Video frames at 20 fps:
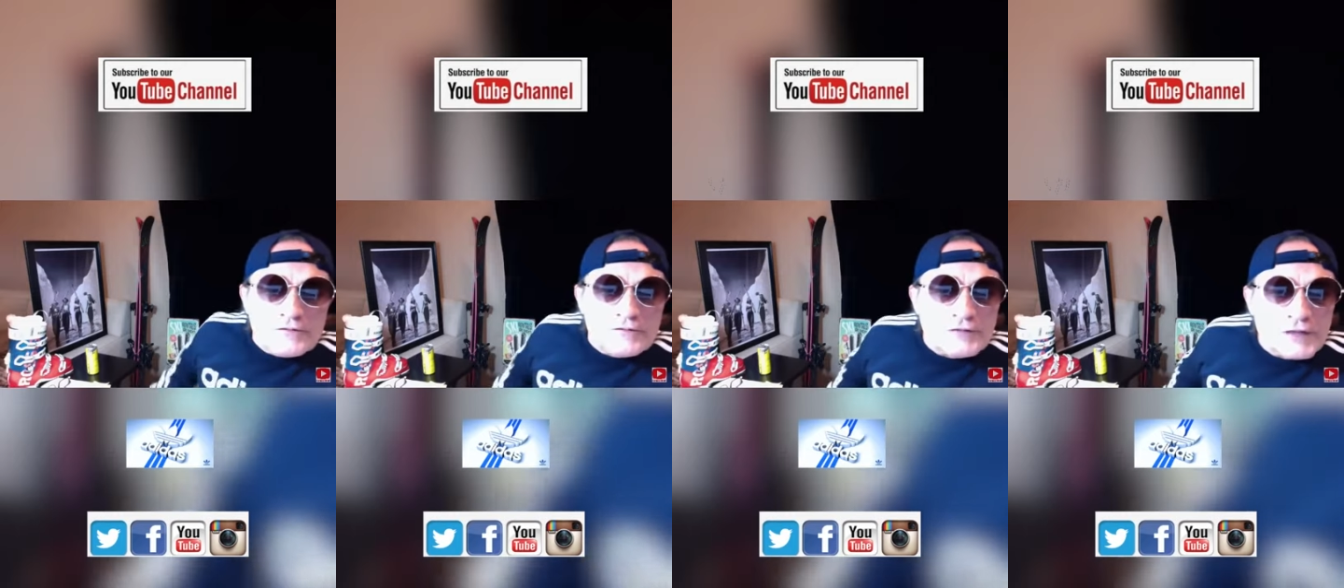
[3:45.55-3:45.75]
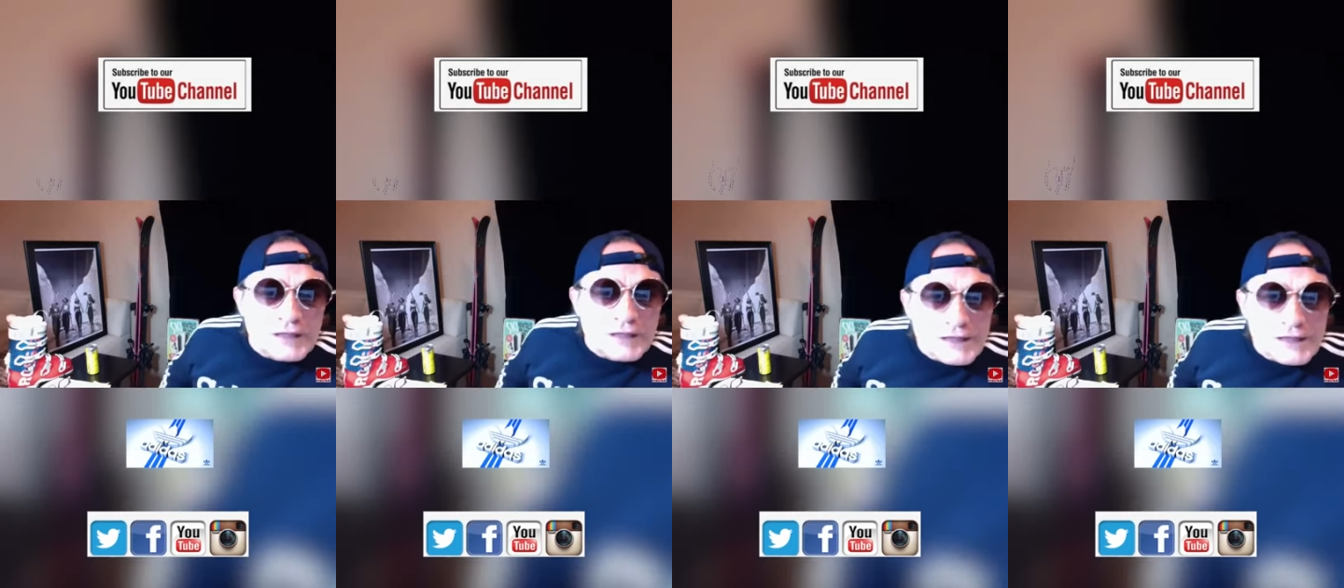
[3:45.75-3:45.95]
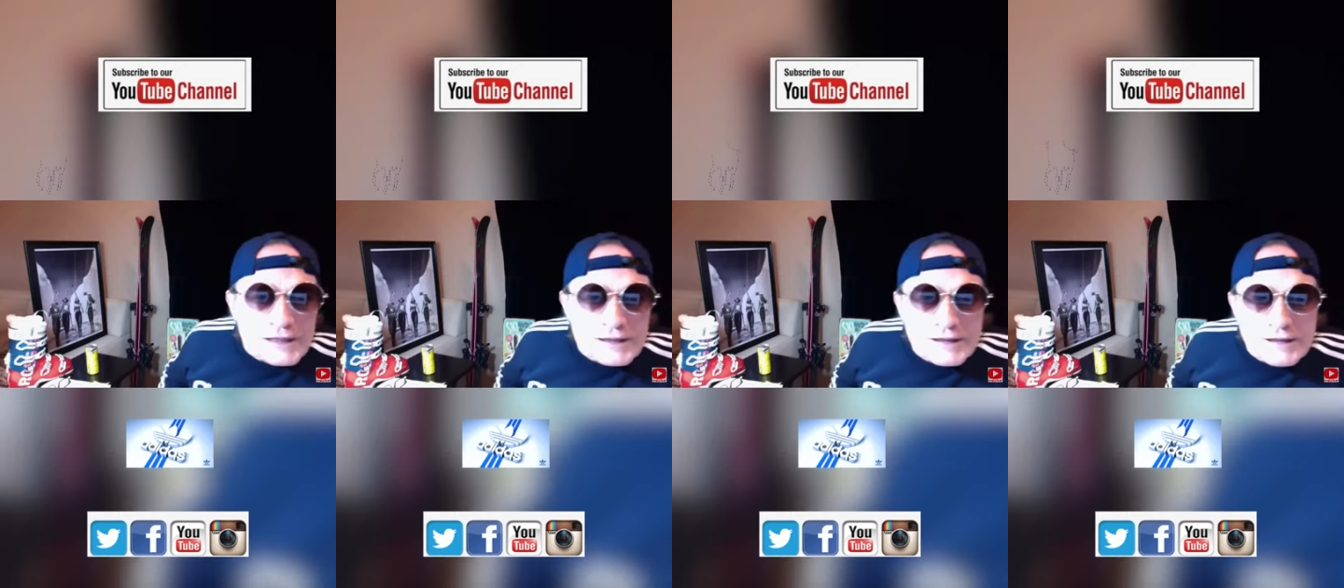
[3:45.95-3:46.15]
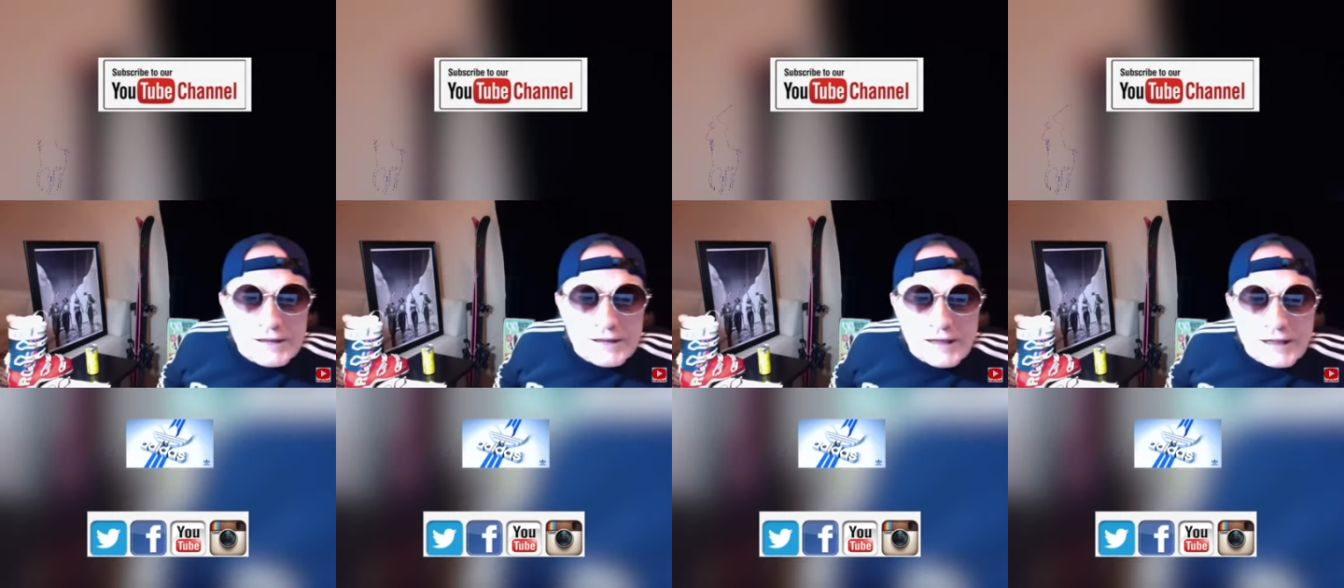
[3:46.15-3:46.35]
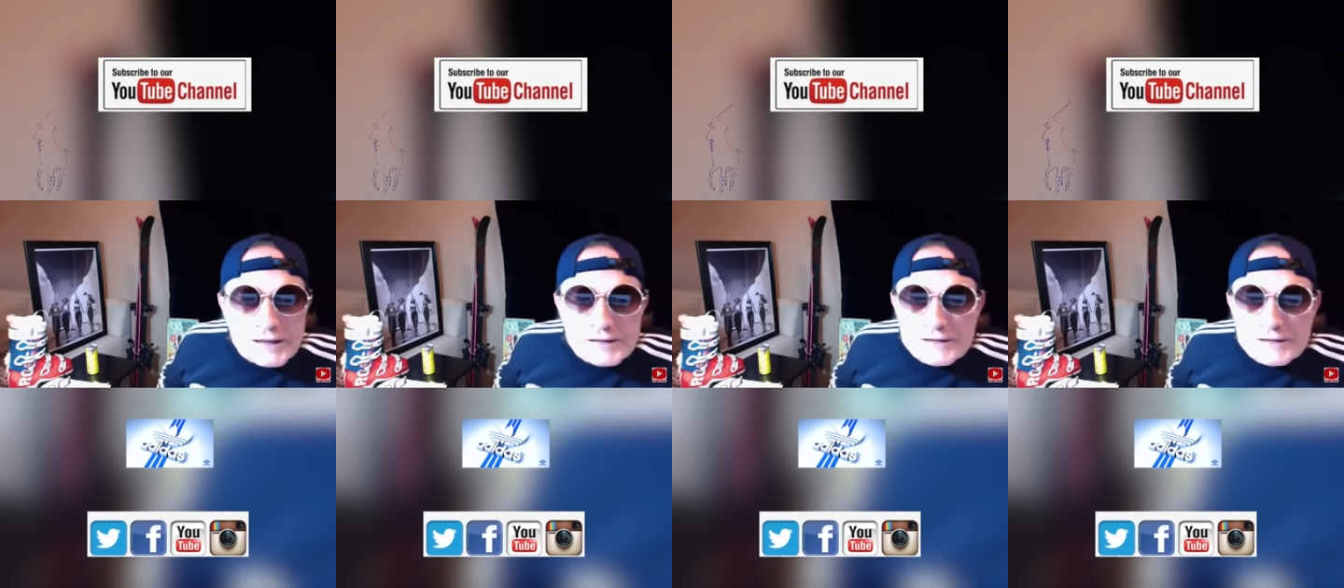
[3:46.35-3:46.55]
flaky and
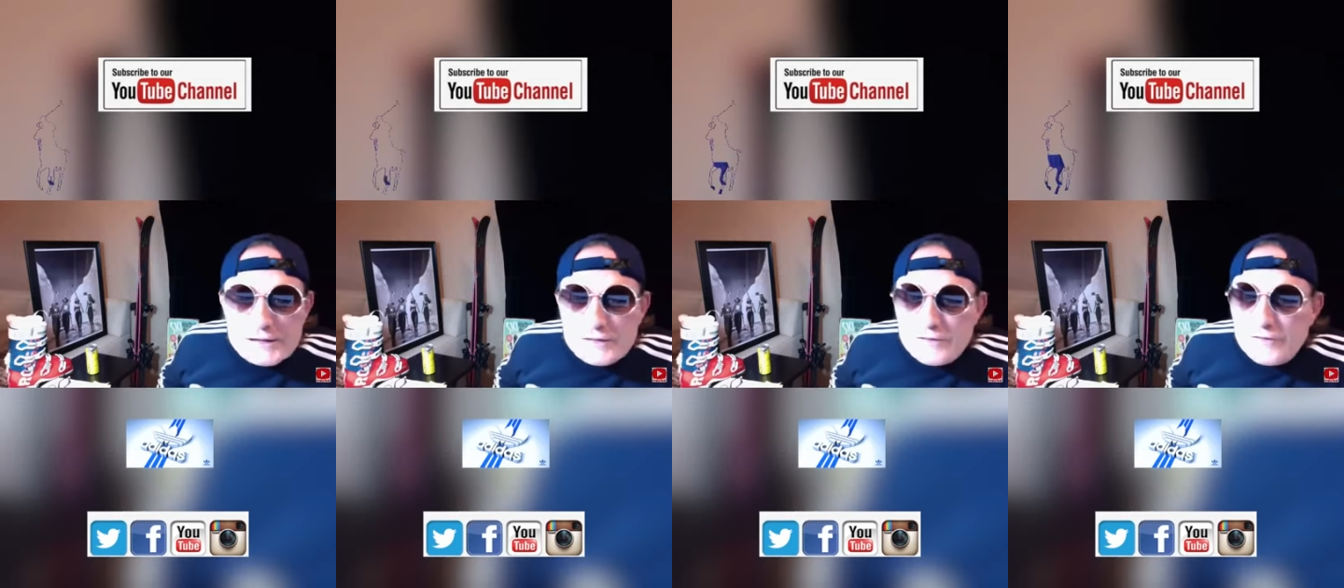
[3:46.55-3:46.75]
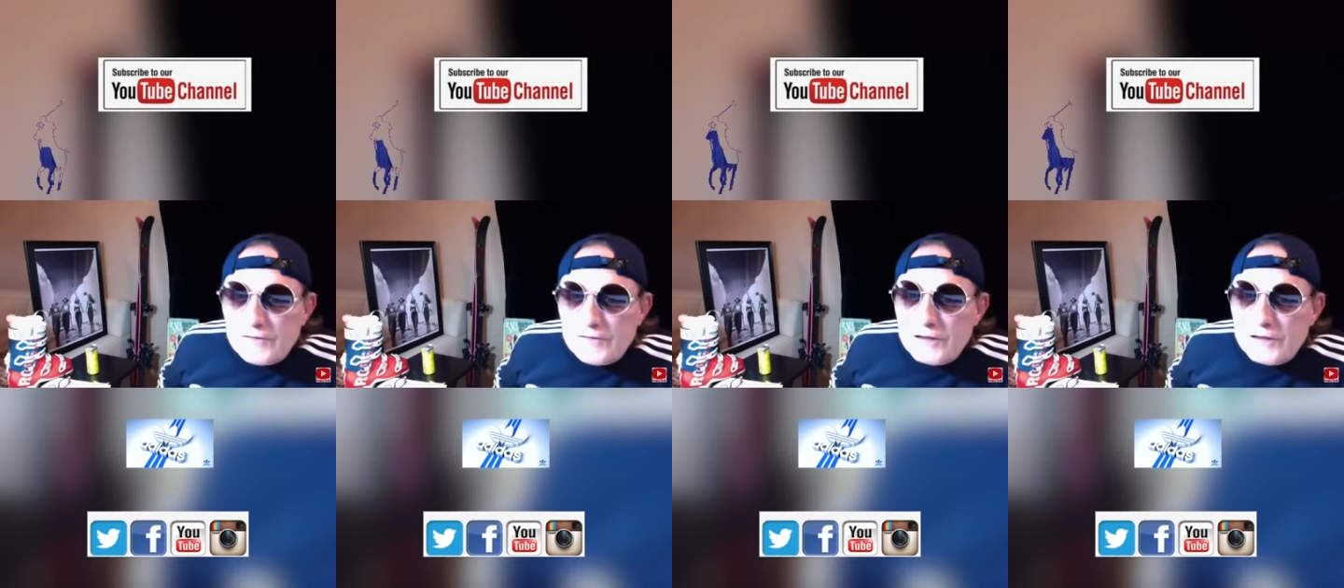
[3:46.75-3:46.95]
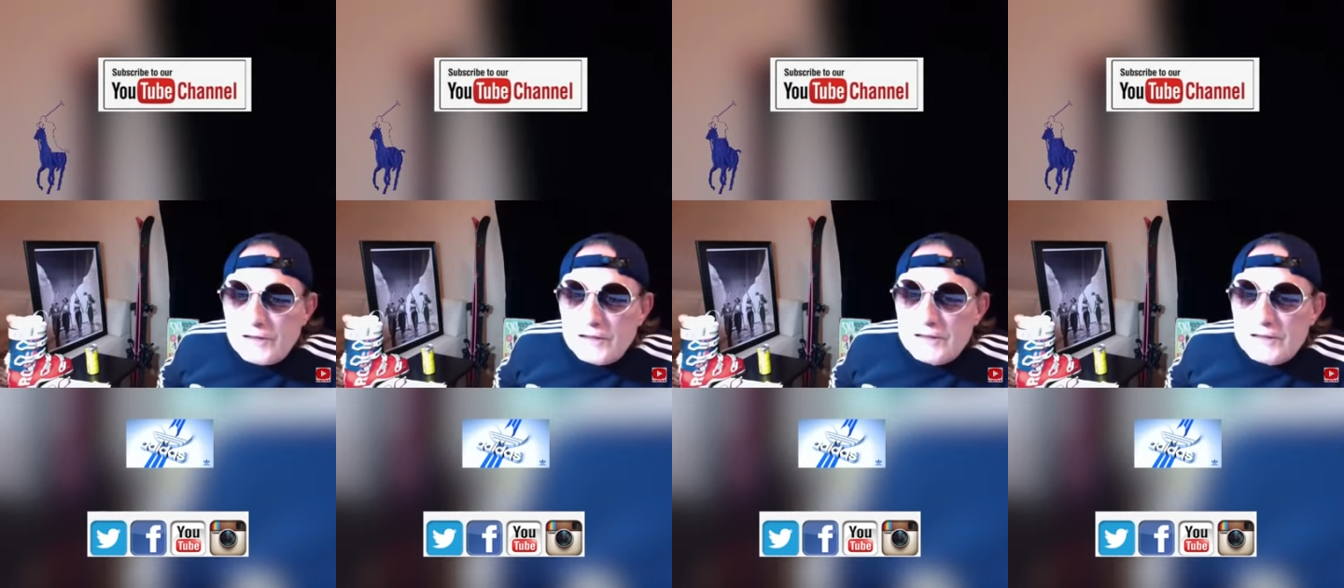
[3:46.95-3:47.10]
nice and fun